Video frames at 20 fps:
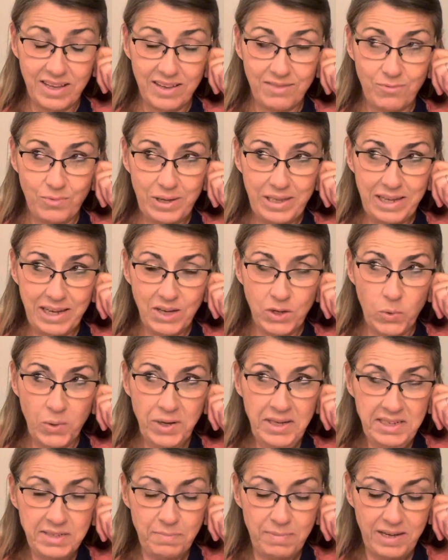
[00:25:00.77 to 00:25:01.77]
well, not
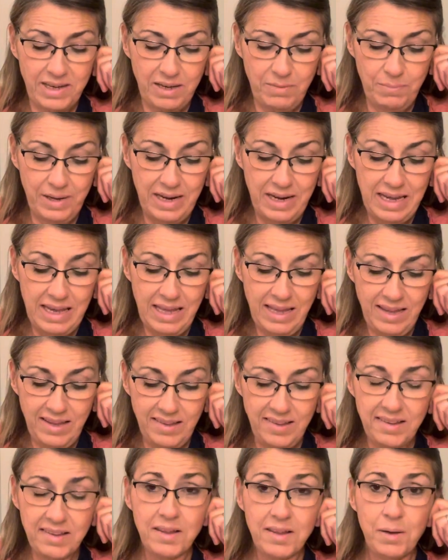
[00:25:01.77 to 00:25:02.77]
going to be, but
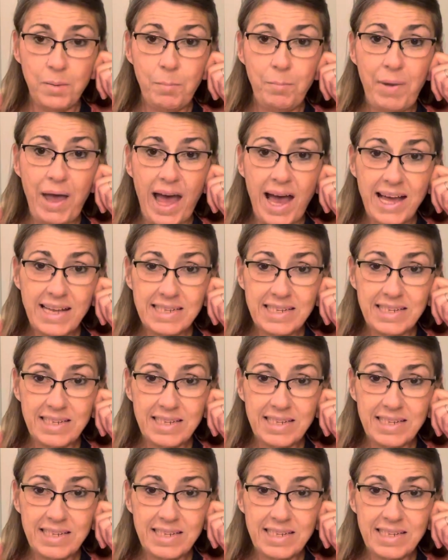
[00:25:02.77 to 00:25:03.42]
is Pat